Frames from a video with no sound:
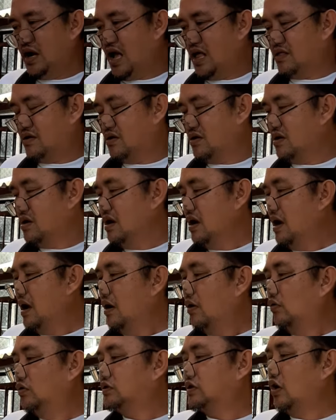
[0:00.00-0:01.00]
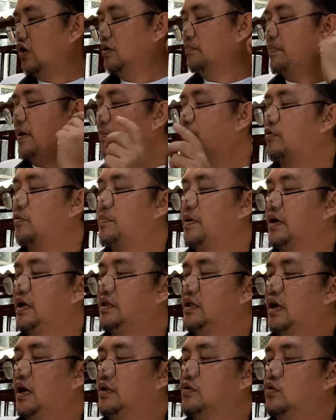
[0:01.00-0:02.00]
another kung saan
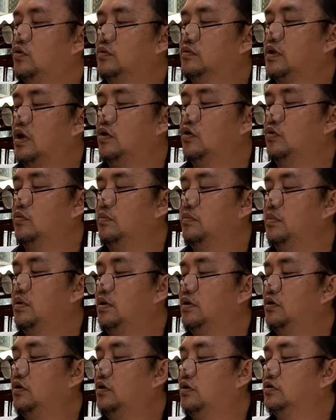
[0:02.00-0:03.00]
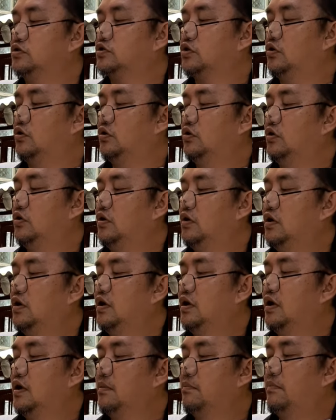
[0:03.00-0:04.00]
pagpropagate na itong tanong. No? So
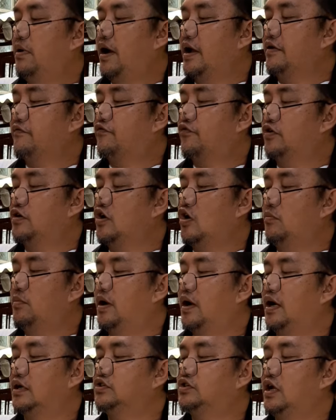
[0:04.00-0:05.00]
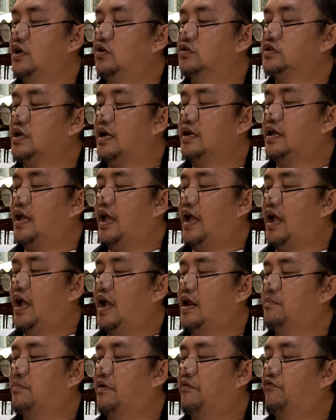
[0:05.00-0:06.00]
bye for now mga kajelos.
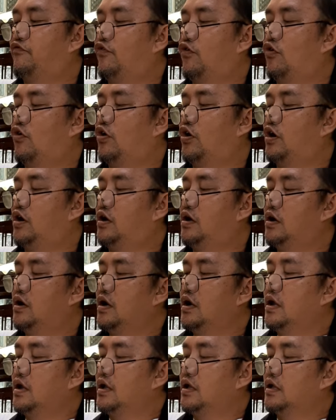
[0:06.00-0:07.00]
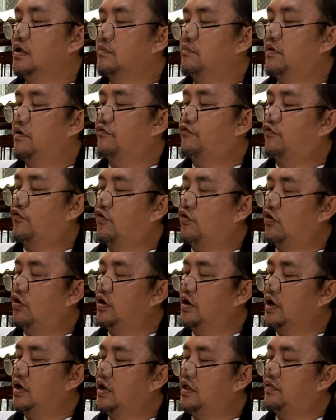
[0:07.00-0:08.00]
Again, before
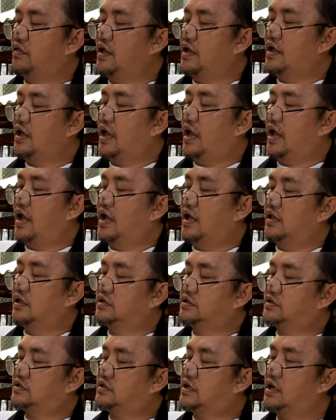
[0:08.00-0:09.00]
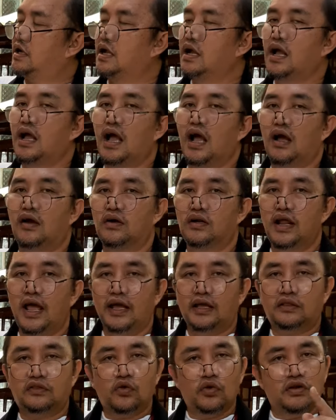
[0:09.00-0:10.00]
anything else, I'd
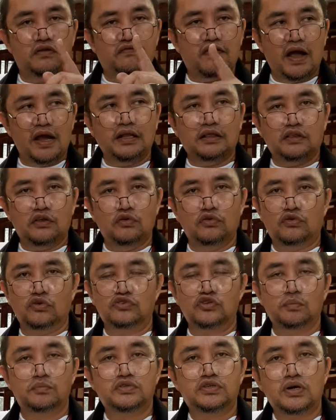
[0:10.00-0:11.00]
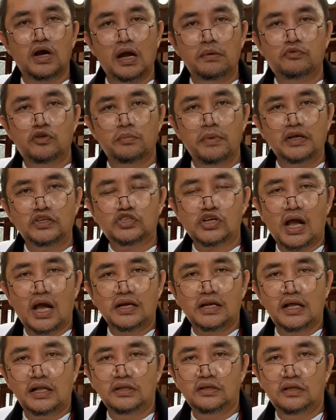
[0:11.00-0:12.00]
like to invite you to subscribe to my
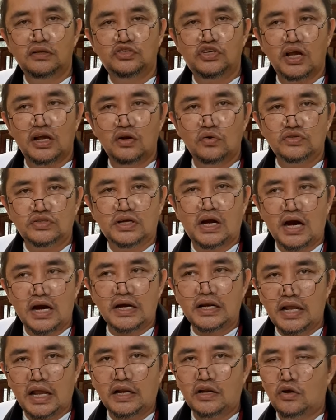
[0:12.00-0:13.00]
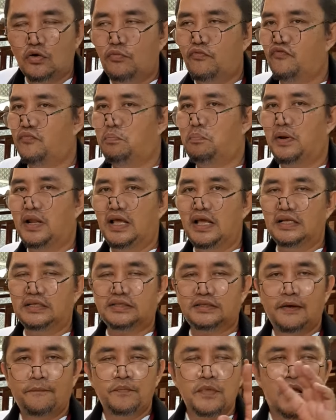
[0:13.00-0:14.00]
channel, The Jelos Garden. No, please